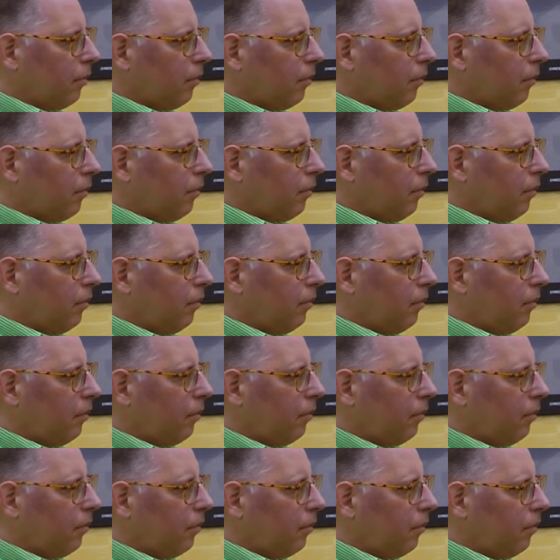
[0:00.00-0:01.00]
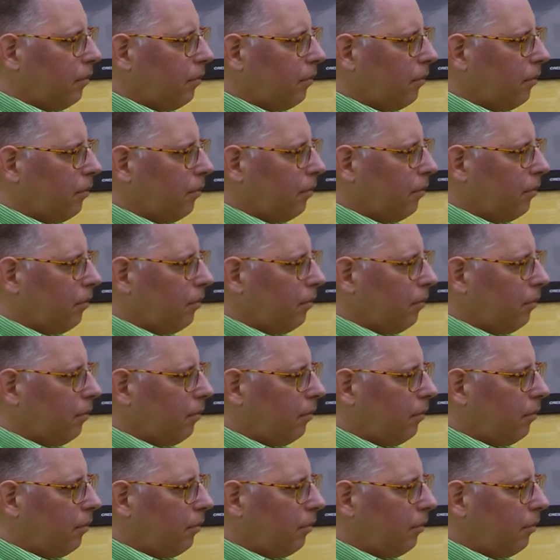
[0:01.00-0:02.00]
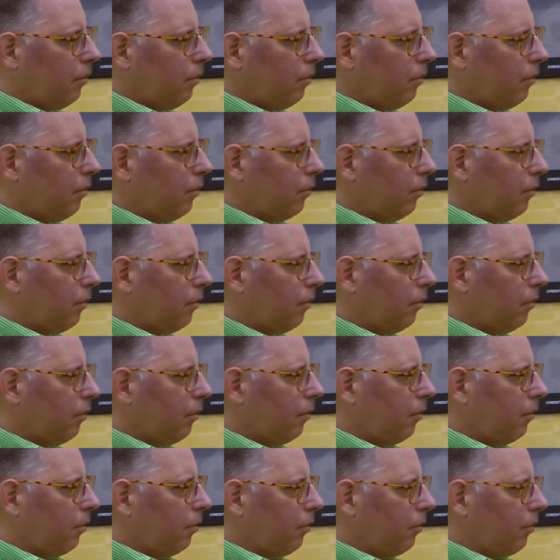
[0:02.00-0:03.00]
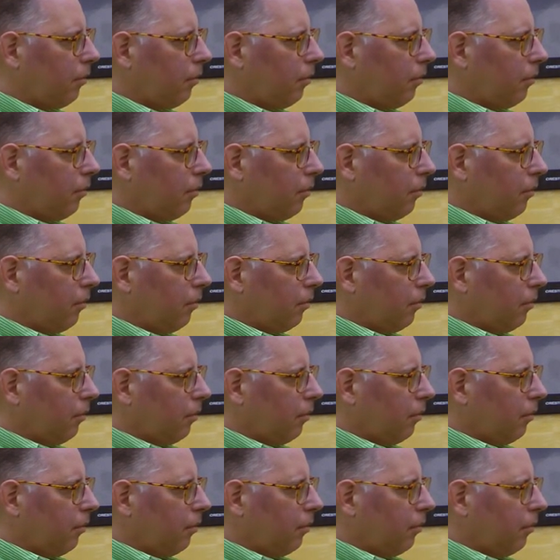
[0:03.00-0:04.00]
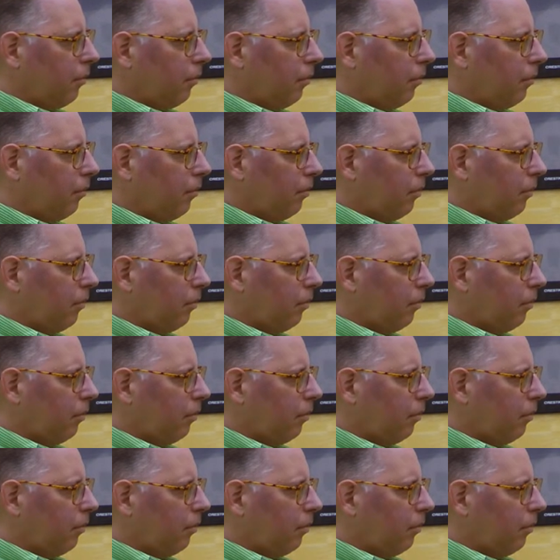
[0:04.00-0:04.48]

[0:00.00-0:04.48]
No words are spoken by the person on screen.